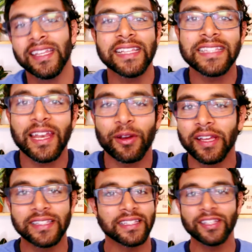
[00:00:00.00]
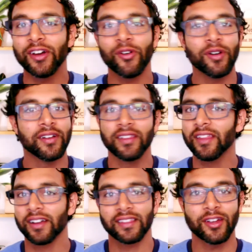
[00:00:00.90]
It's not
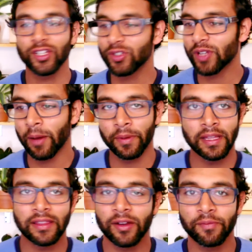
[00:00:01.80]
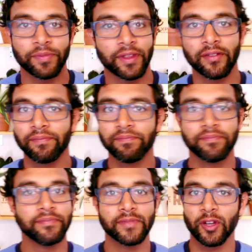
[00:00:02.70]
look, they're a shoe company. They're
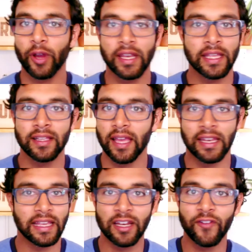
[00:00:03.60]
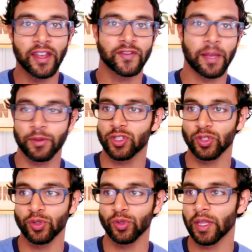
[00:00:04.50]
creating an innovative type of
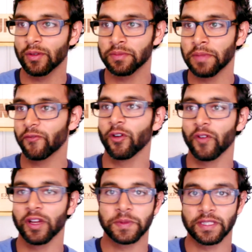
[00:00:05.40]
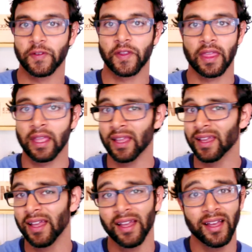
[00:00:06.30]
shoe that was meant for a very specific thing.